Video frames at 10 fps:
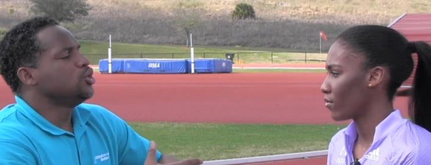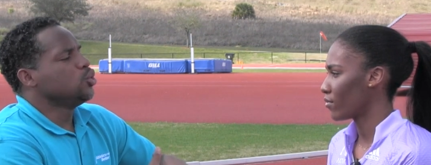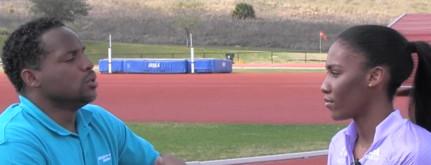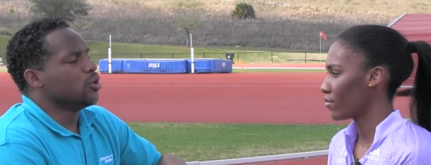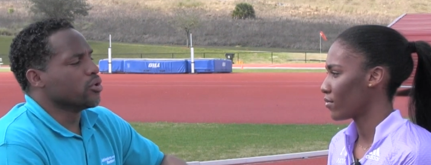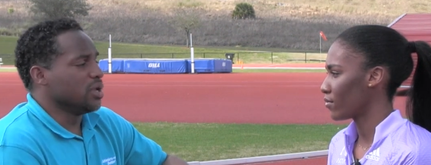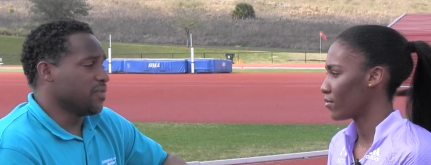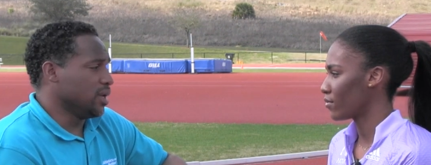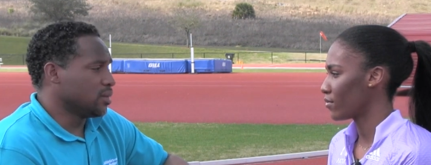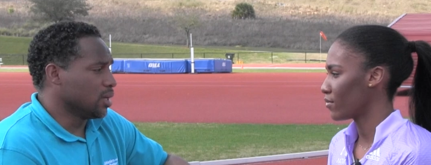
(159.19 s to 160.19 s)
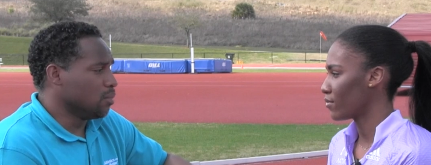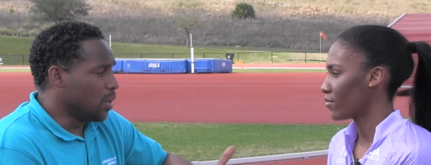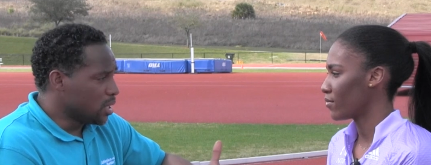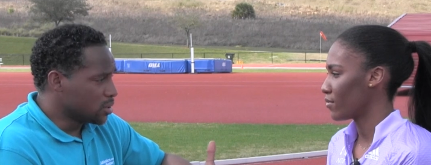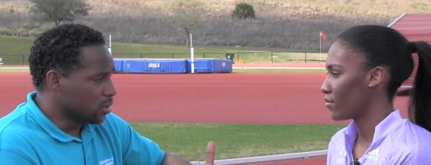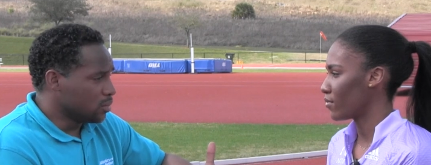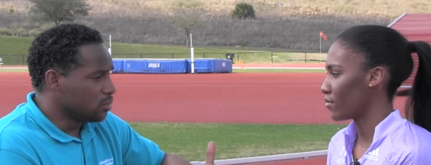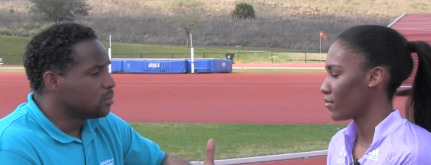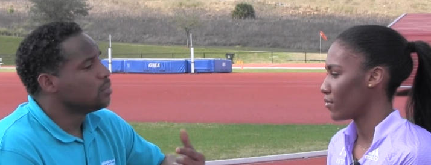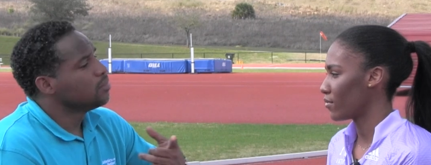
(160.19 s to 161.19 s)
Speaker 1: did you learn, if anything, in Moscow
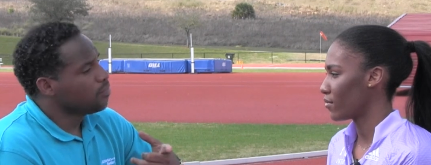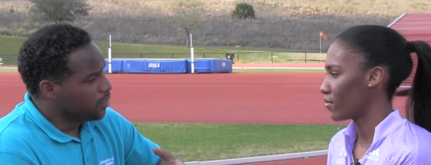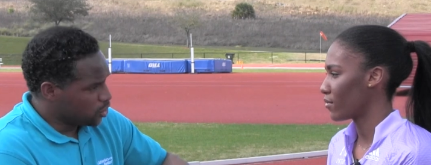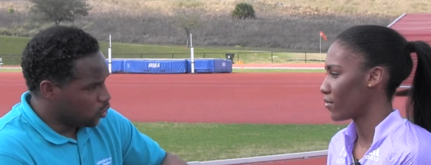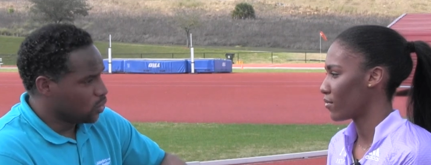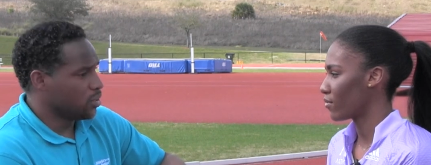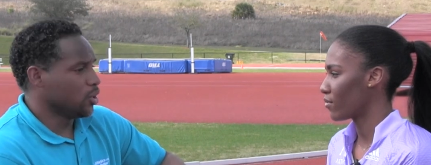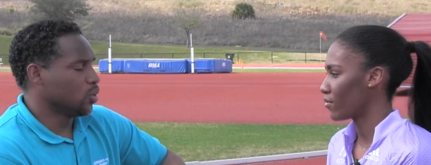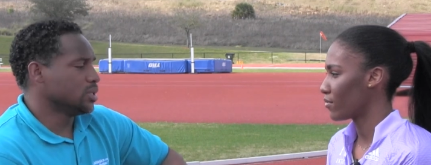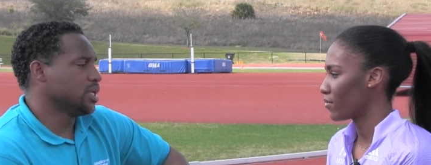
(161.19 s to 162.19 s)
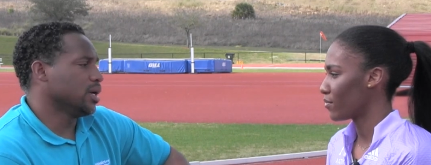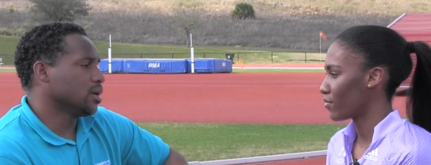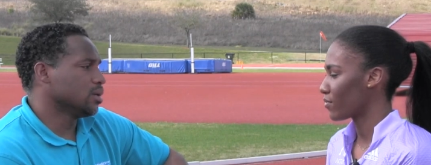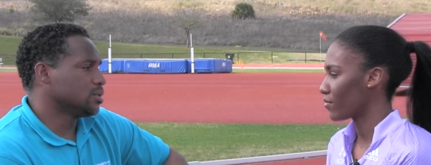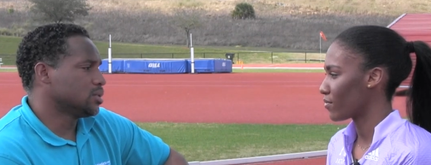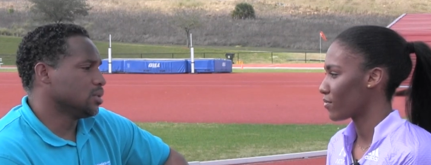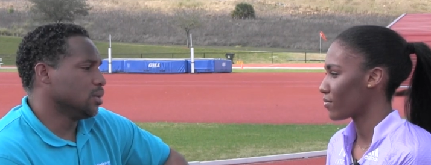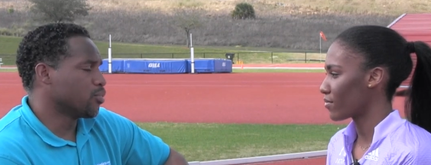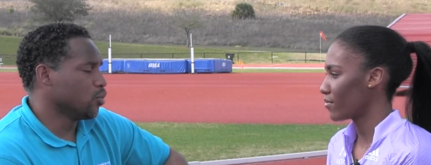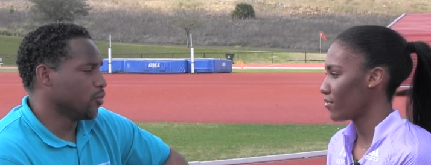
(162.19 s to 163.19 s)
that you think you can take to
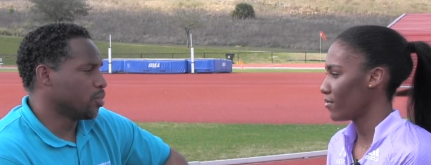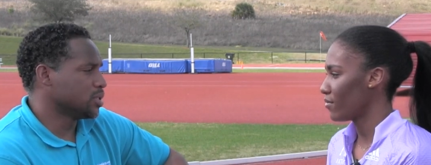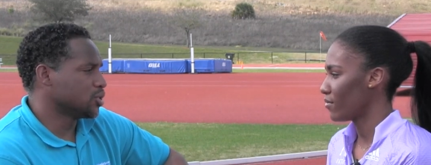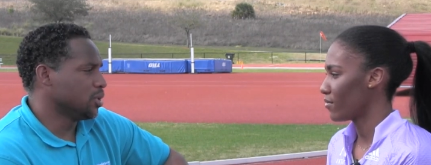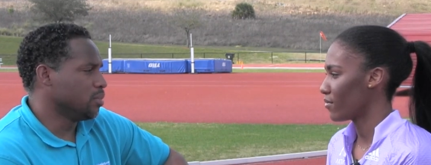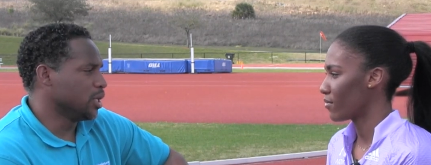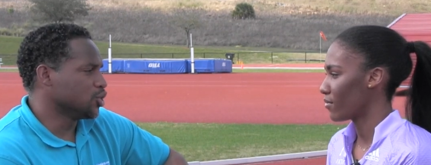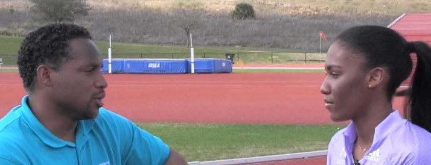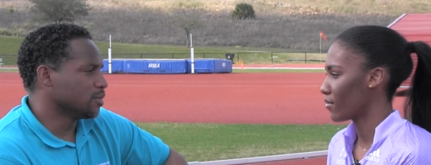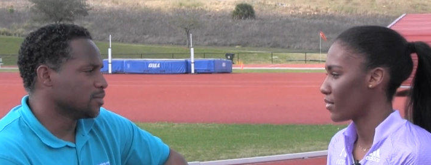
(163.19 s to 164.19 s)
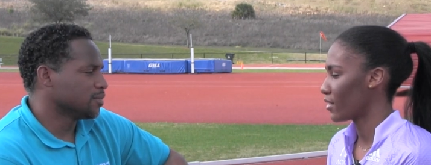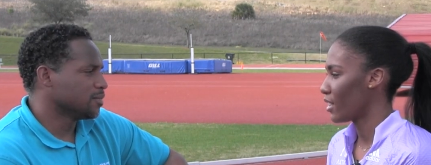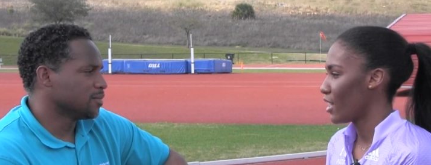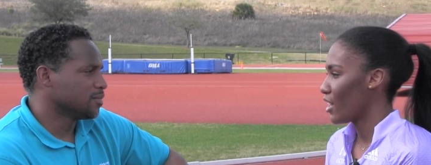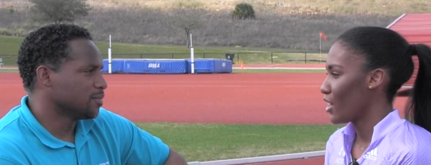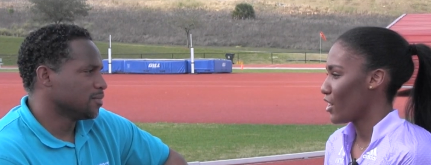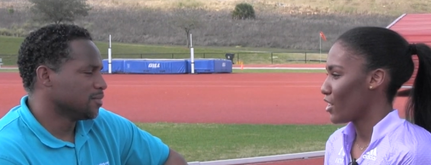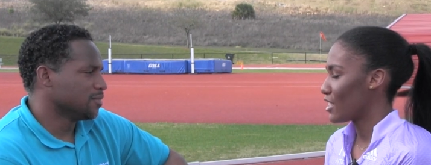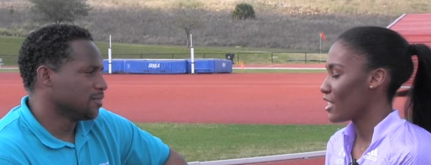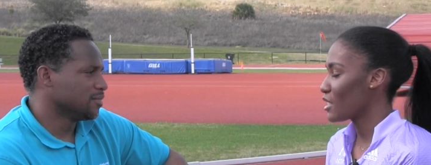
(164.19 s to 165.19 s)
improve your position in Beijing?
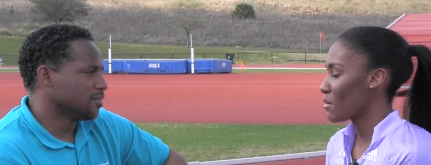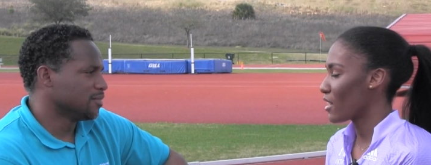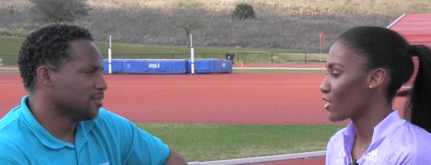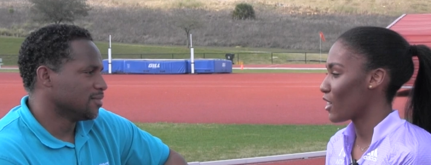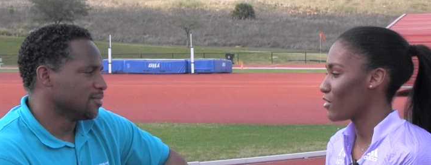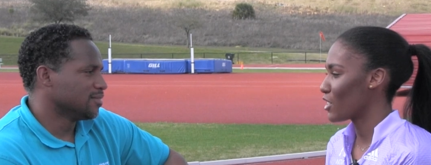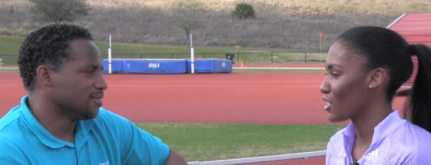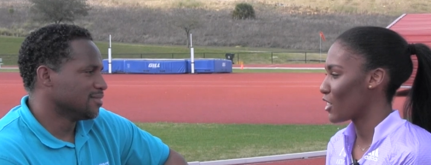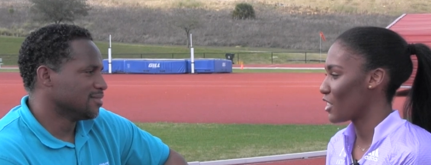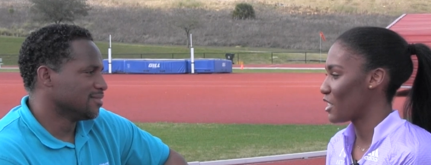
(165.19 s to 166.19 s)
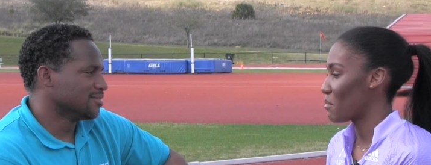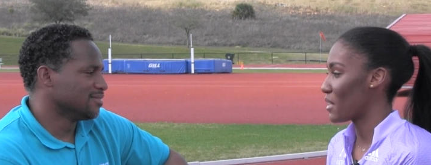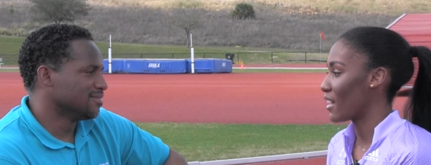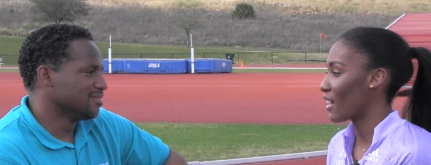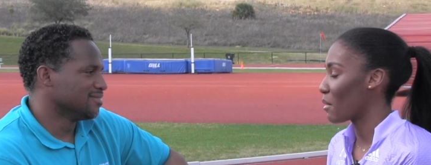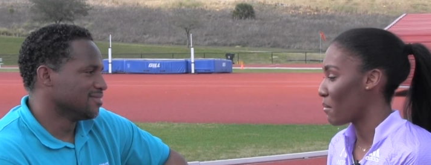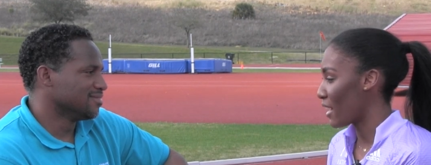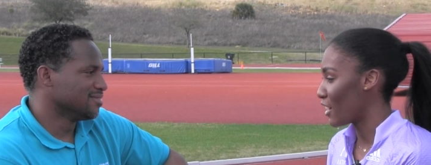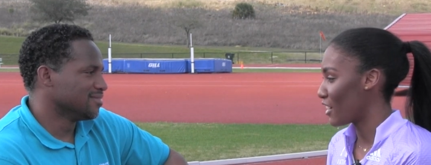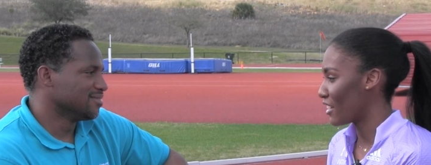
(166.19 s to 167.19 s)
Speaker 2: Since Moscow, I've just learned to be a
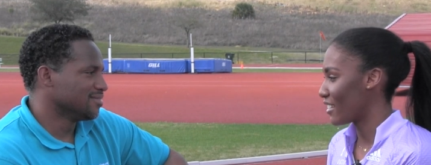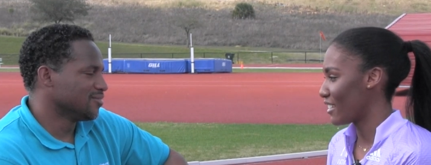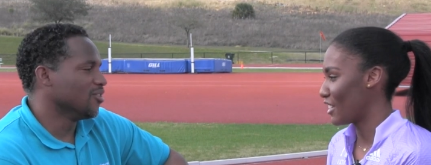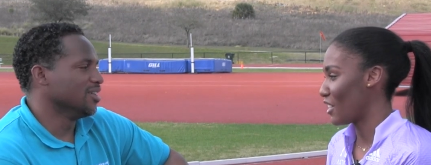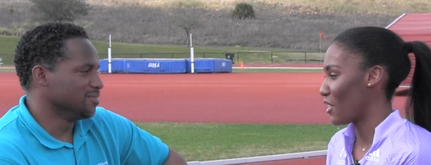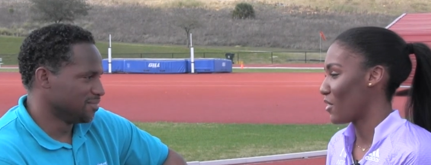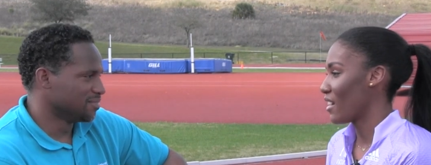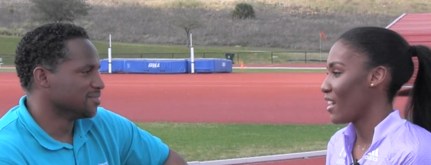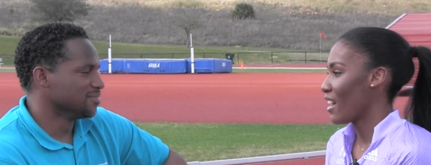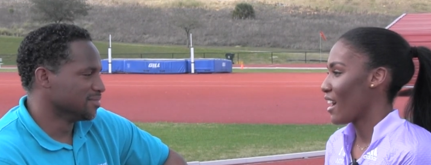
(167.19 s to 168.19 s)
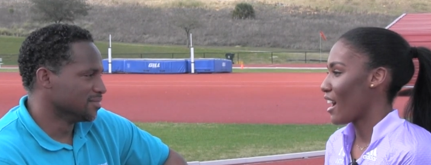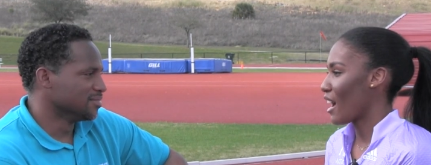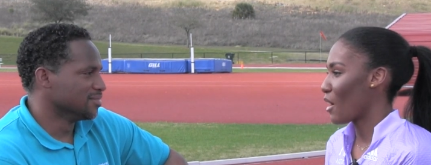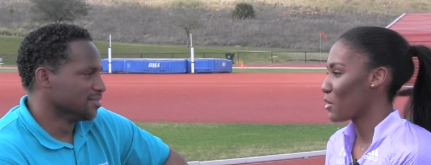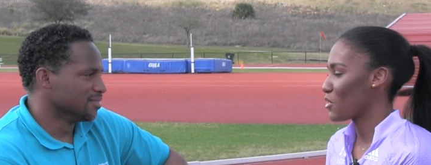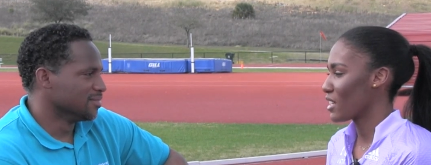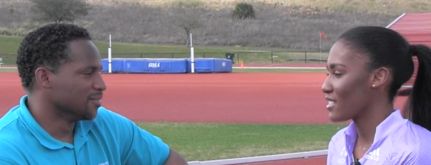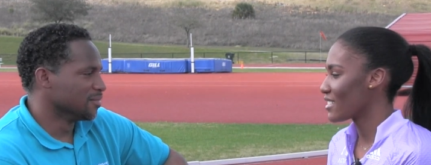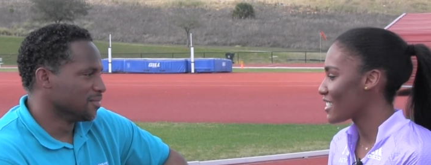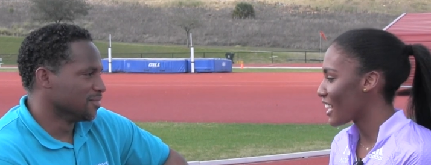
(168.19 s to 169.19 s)
competitor. You right. know, I was
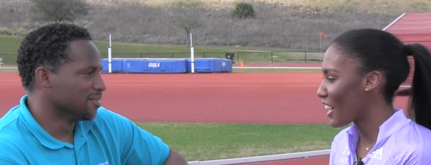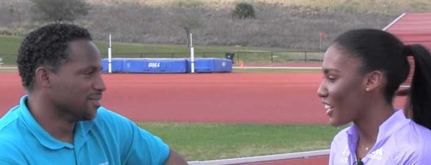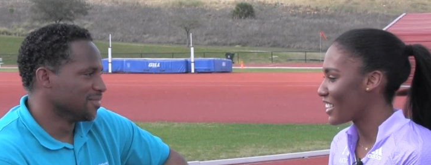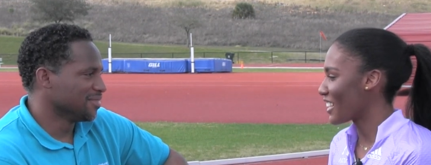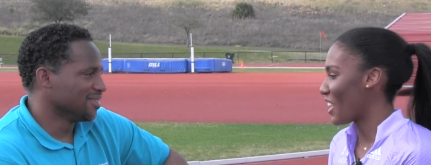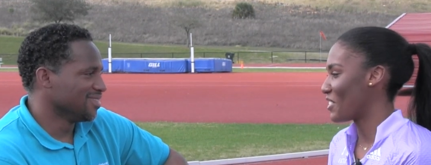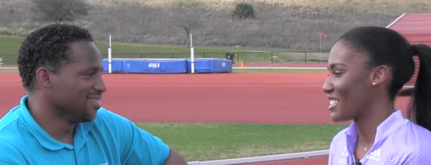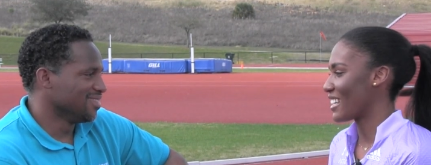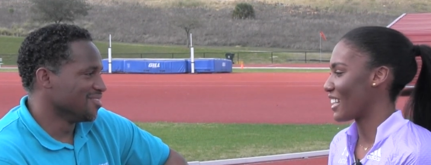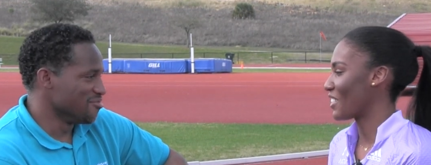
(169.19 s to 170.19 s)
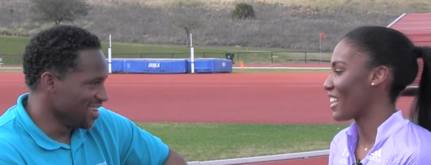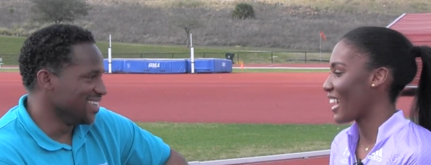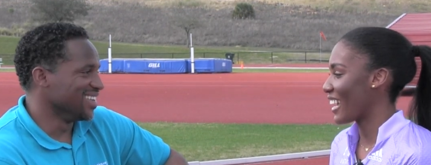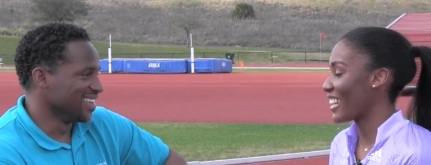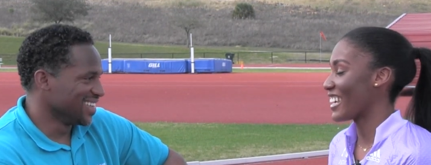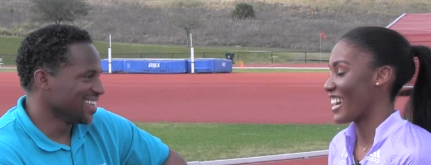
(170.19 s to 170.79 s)
racing scared. I was like, really? okay,